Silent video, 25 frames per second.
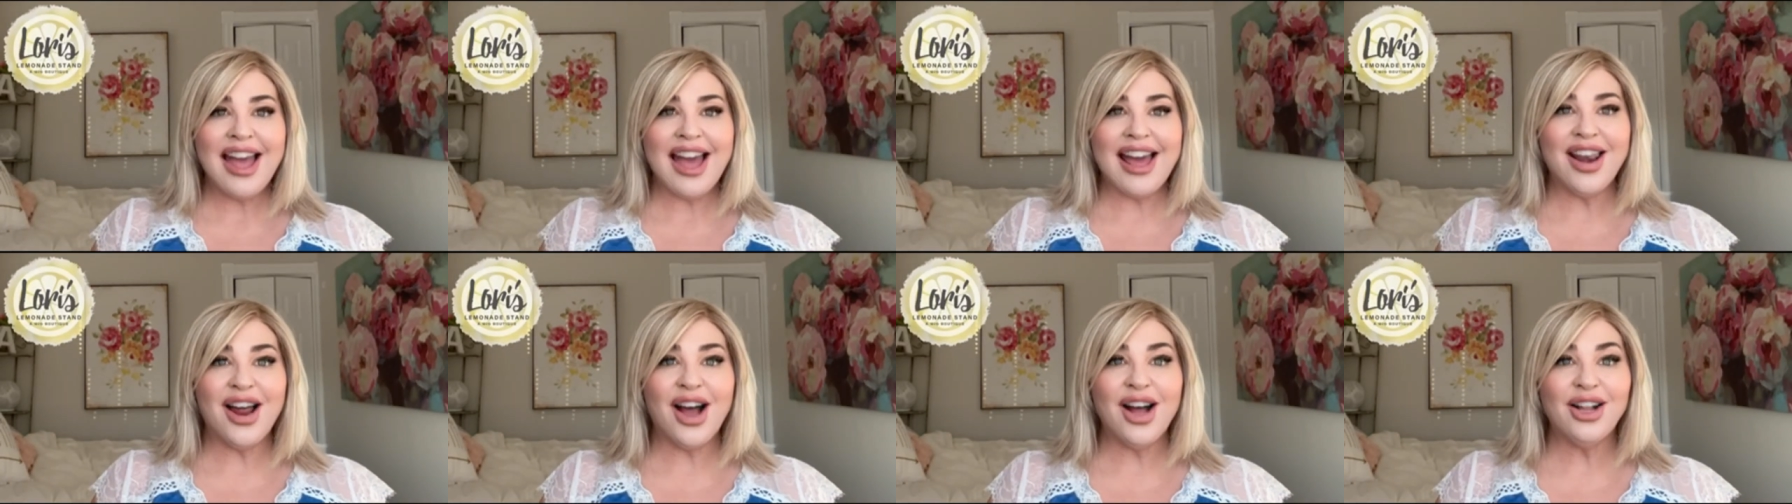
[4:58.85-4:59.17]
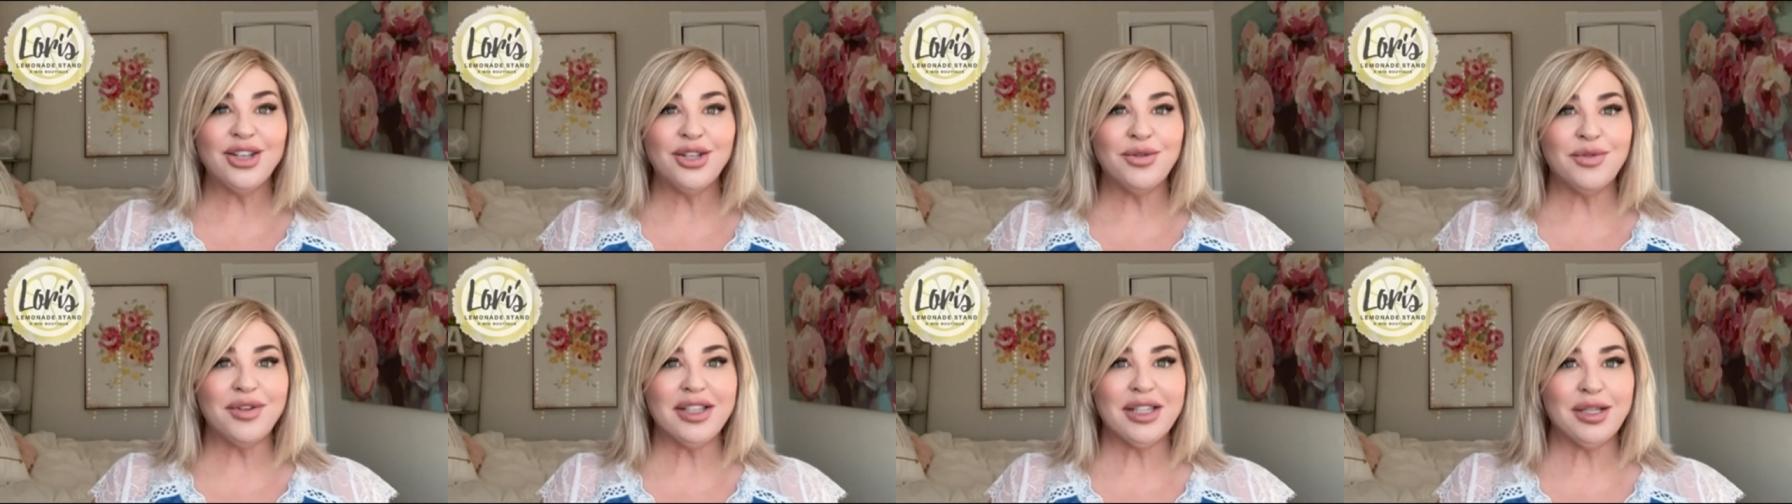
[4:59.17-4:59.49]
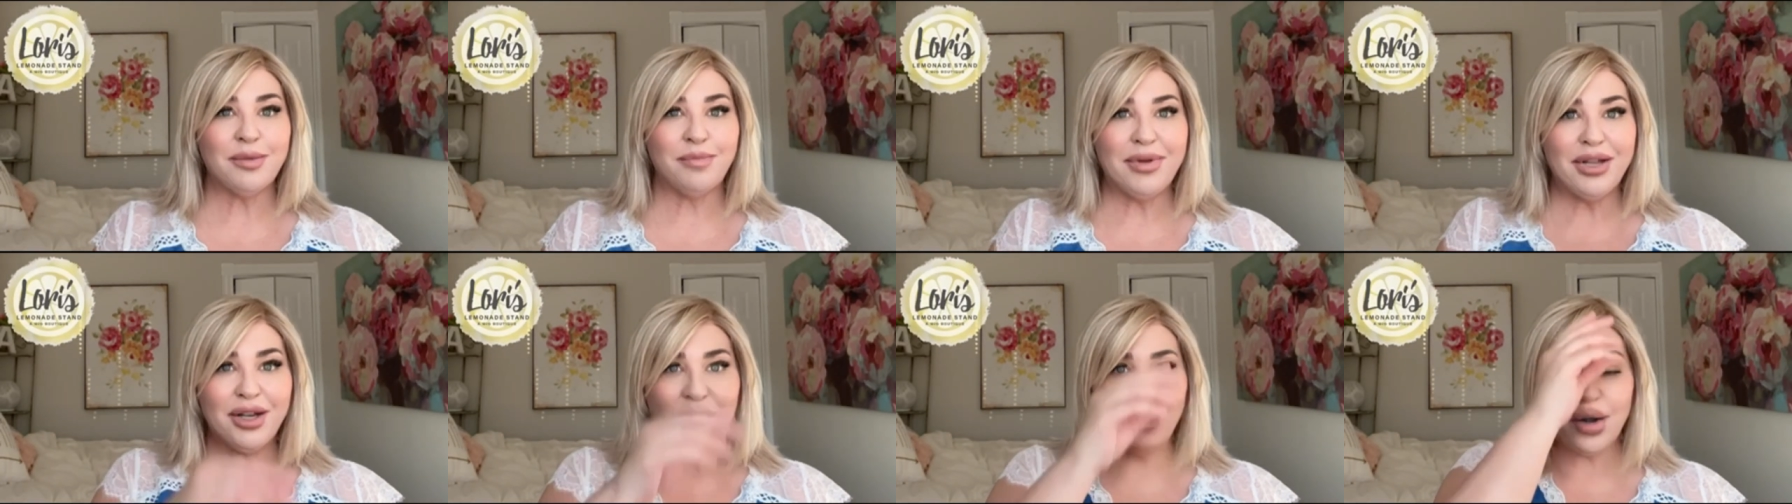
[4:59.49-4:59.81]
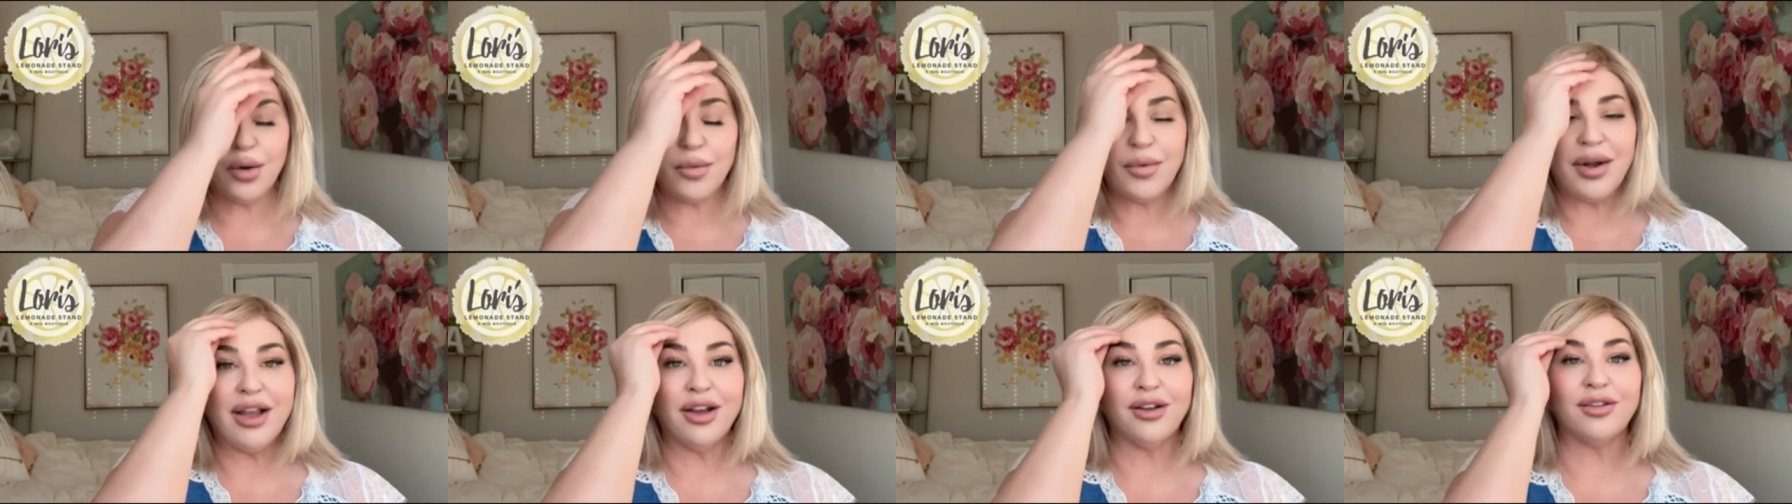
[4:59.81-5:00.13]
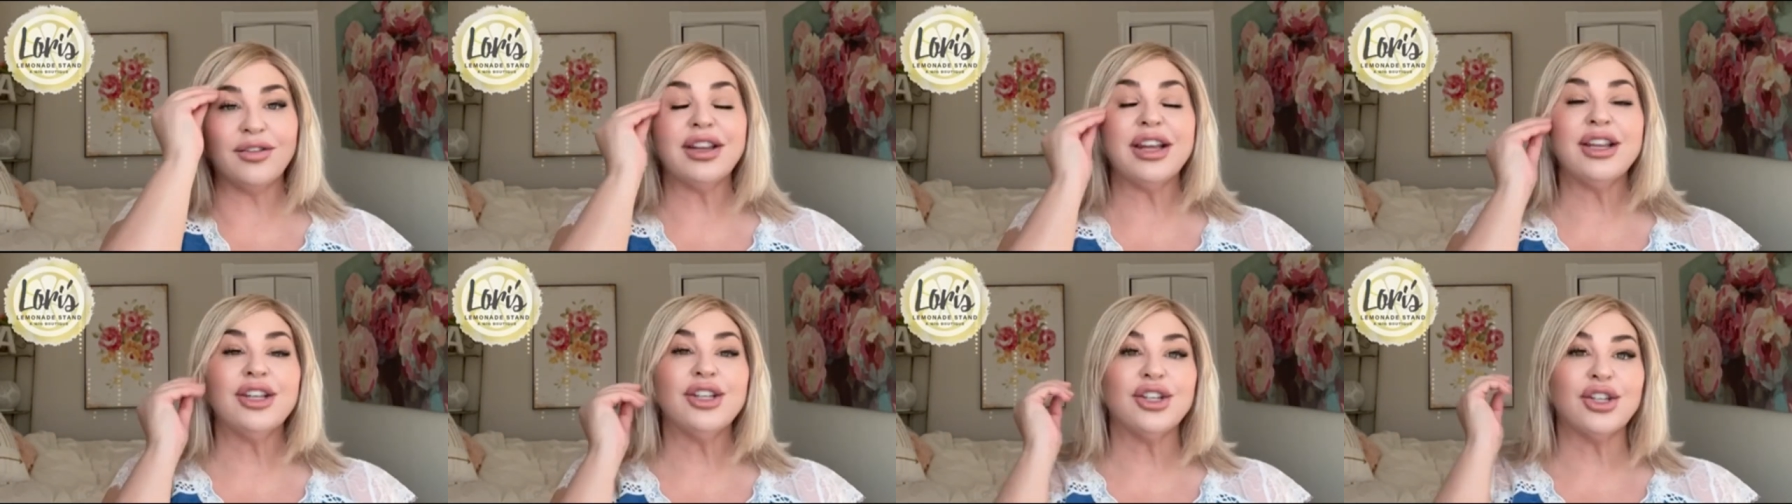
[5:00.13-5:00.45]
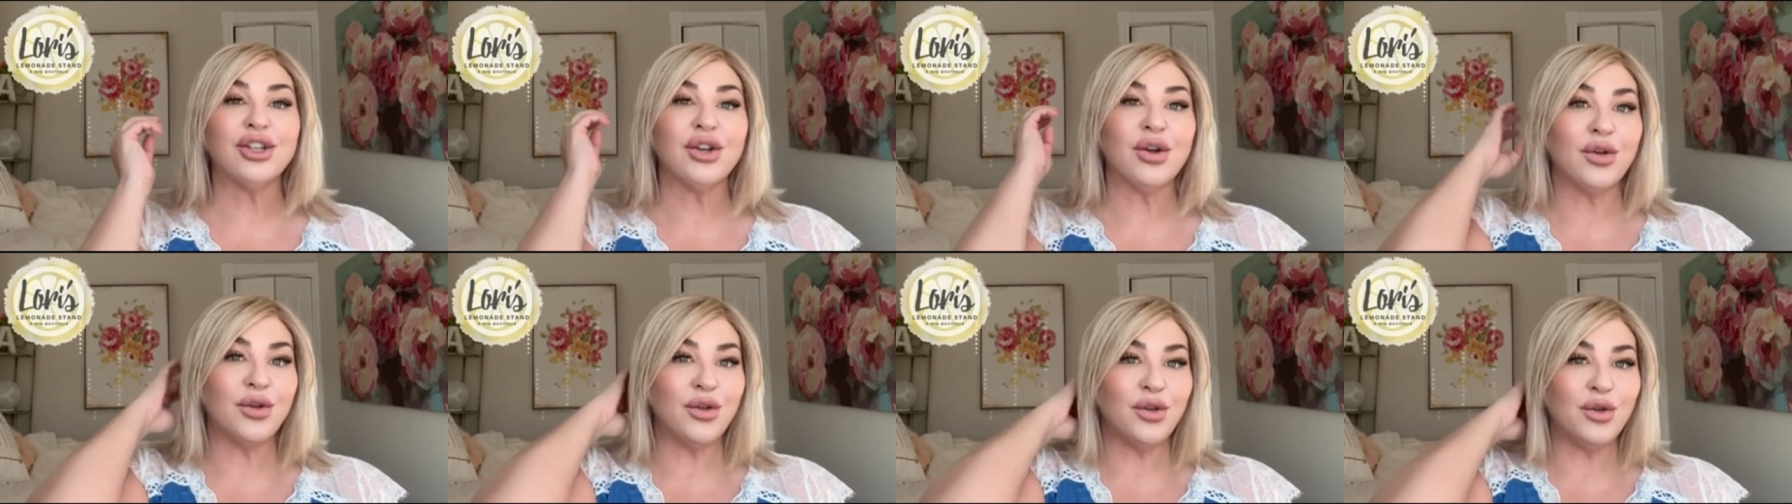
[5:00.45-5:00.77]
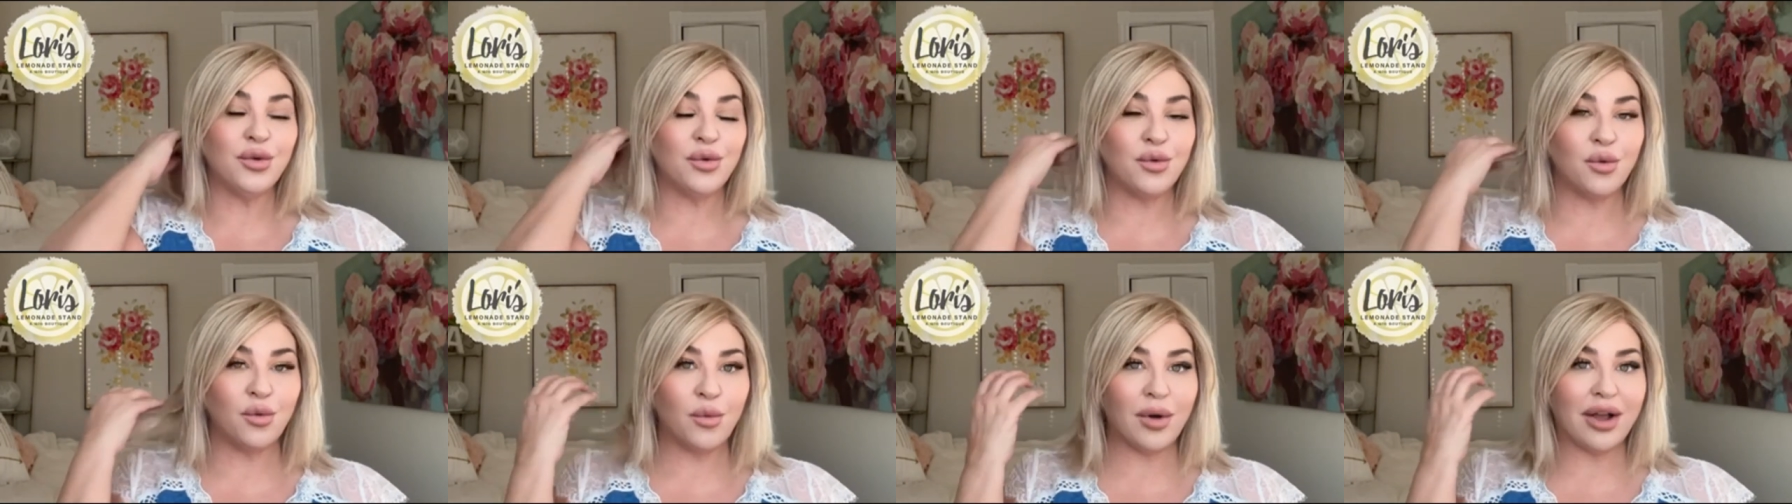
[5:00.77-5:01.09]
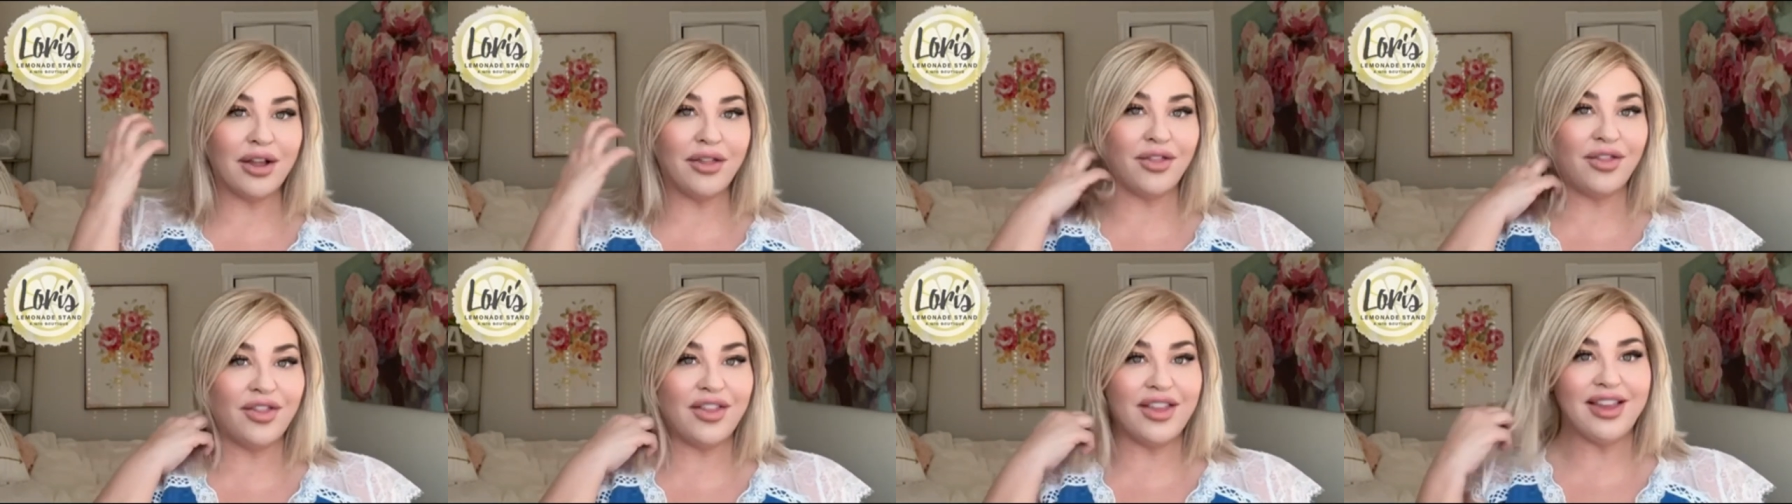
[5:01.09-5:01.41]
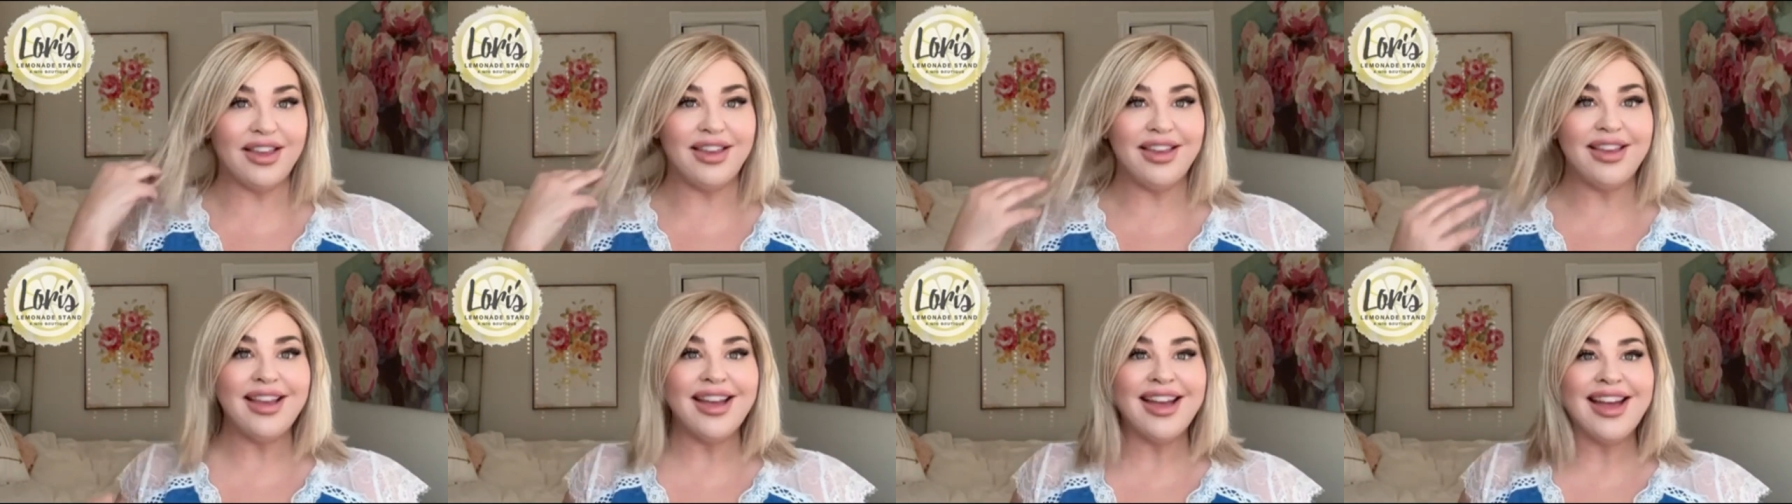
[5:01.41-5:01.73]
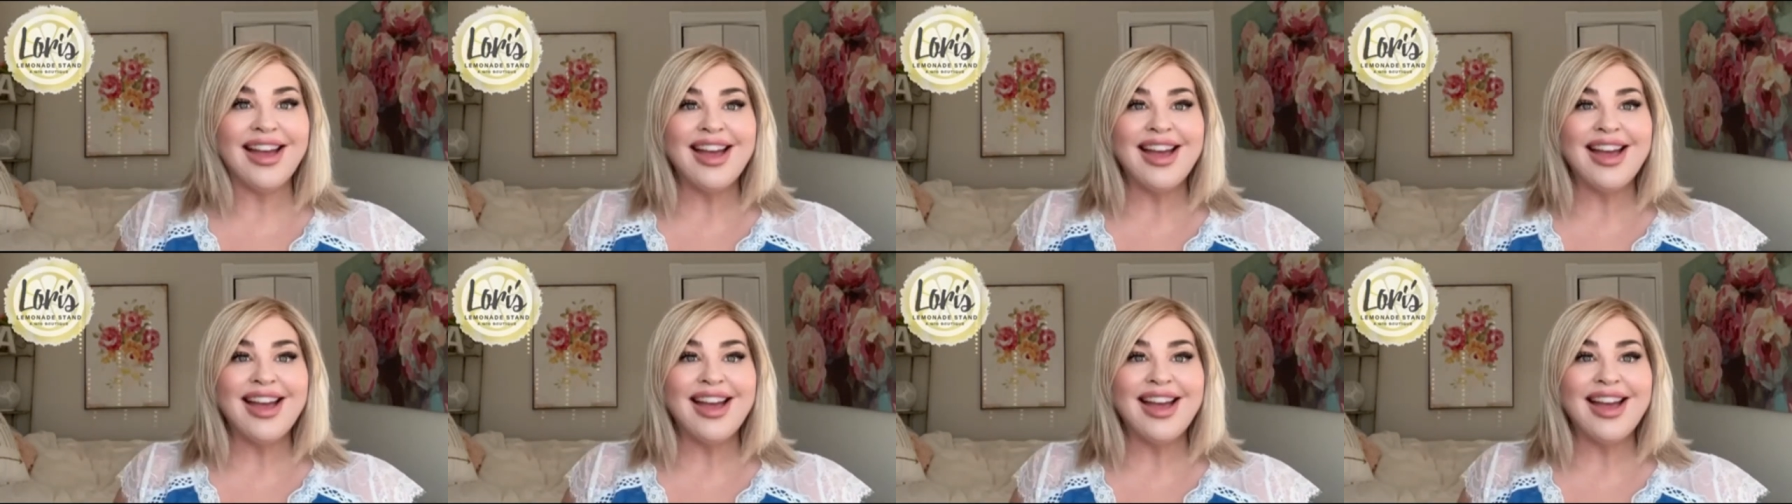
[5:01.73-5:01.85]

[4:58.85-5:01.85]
and I'll do a spin around and show you what the